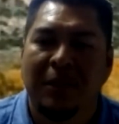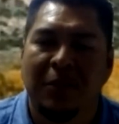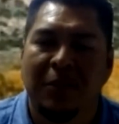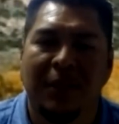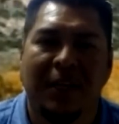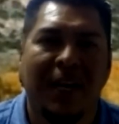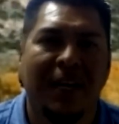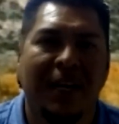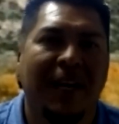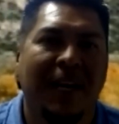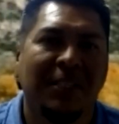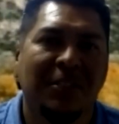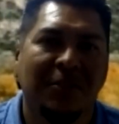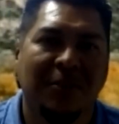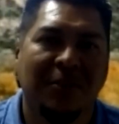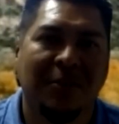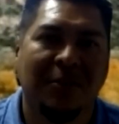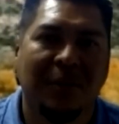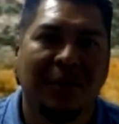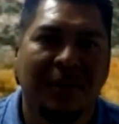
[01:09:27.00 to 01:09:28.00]
kind of
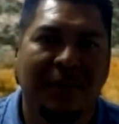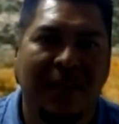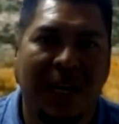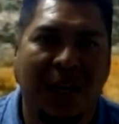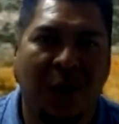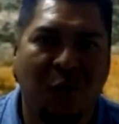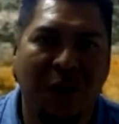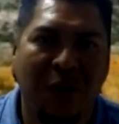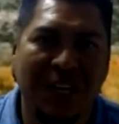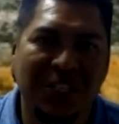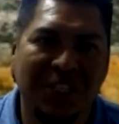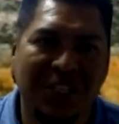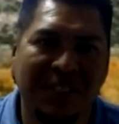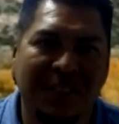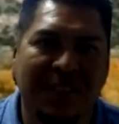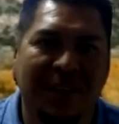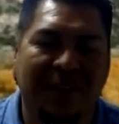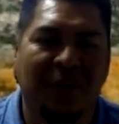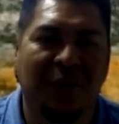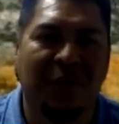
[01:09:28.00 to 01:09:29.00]
answer that
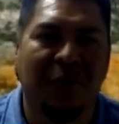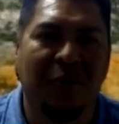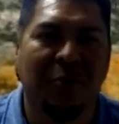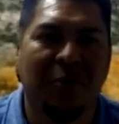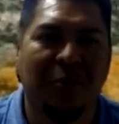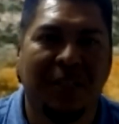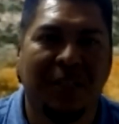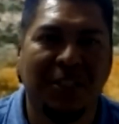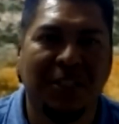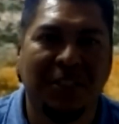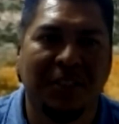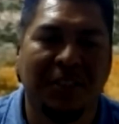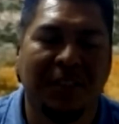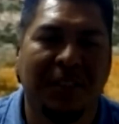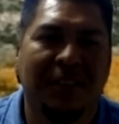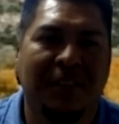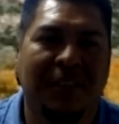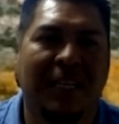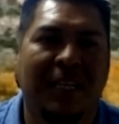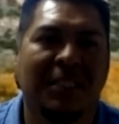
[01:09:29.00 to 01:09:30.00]
question of the dual religion,
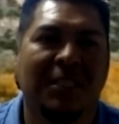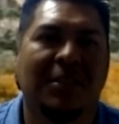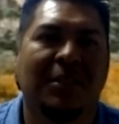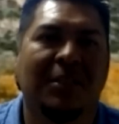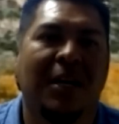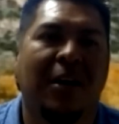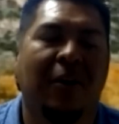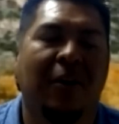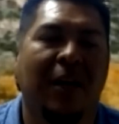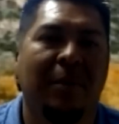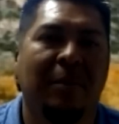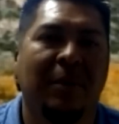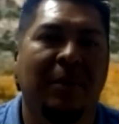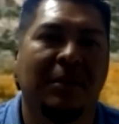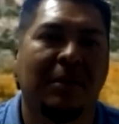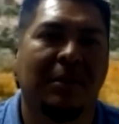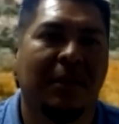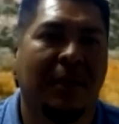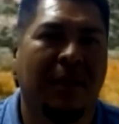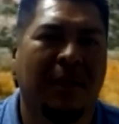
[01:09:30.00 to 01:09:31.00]
that's just how
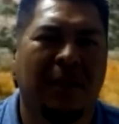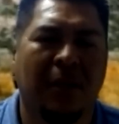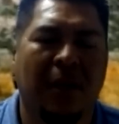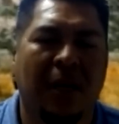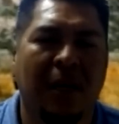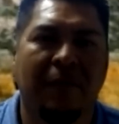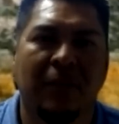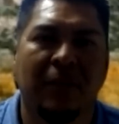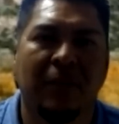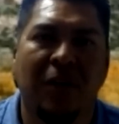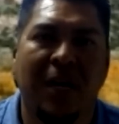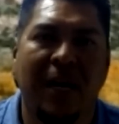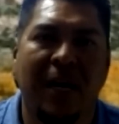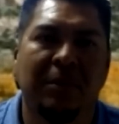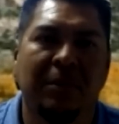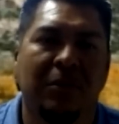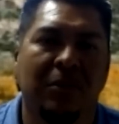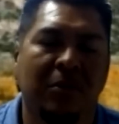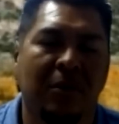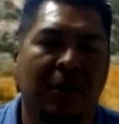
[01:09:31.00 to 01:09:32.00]
Jemez, and a lot of the
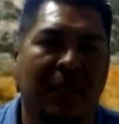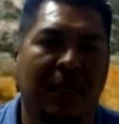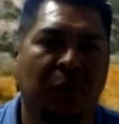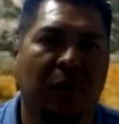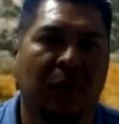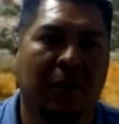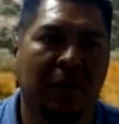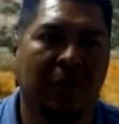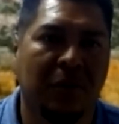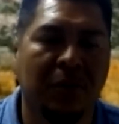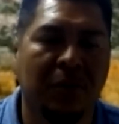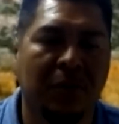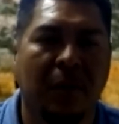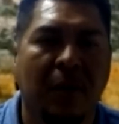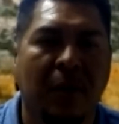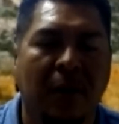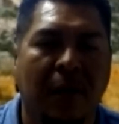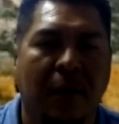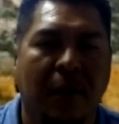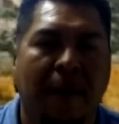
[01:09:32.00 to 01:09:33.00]
tribes do as well too.
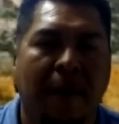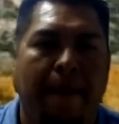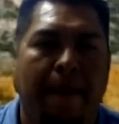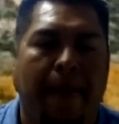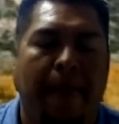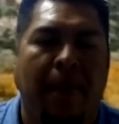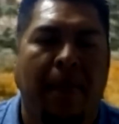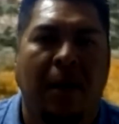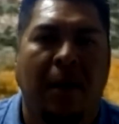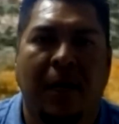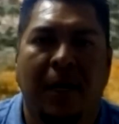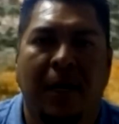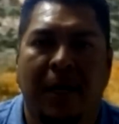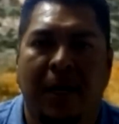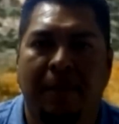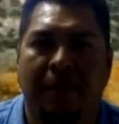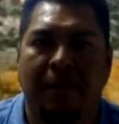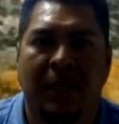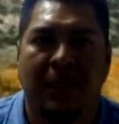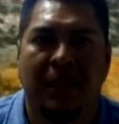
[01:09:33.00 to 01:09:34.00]

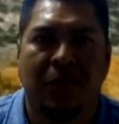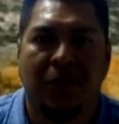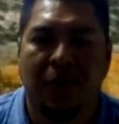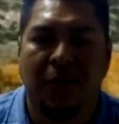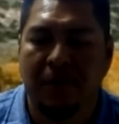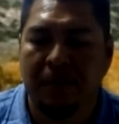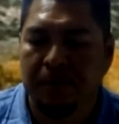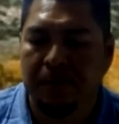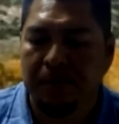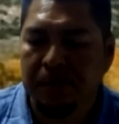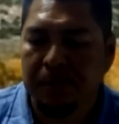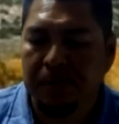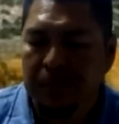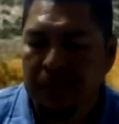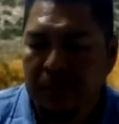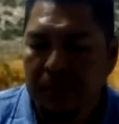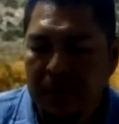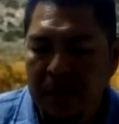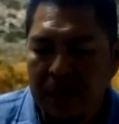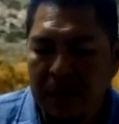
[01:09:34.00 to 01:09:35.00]
And so
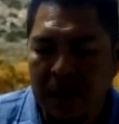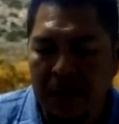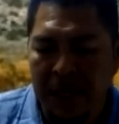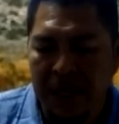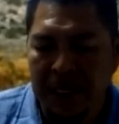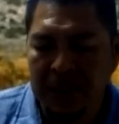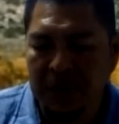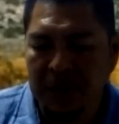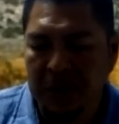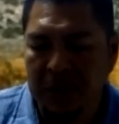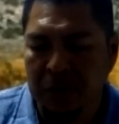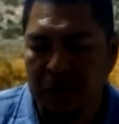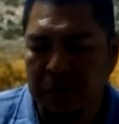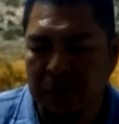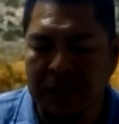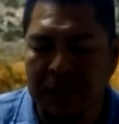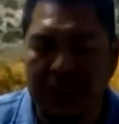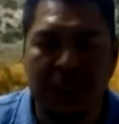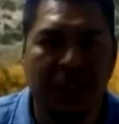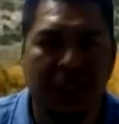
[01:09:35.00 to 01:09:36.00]
that's the dual
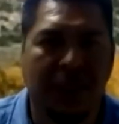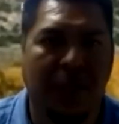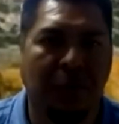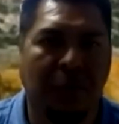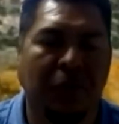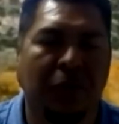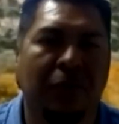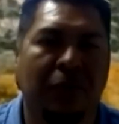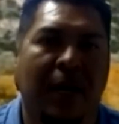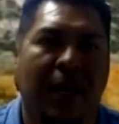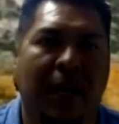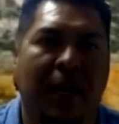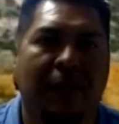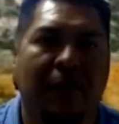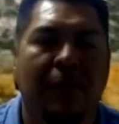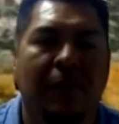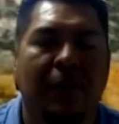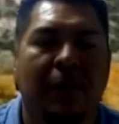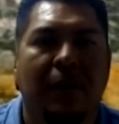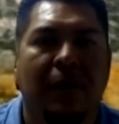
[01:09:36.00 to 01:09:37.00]
religion that we do have.
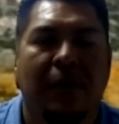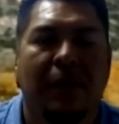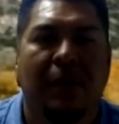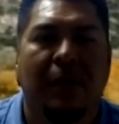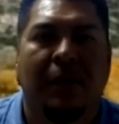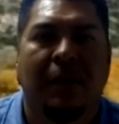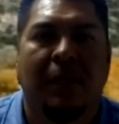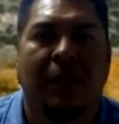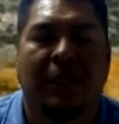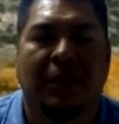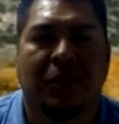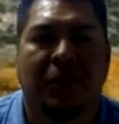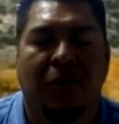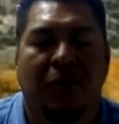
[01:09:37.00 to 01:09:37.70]
And so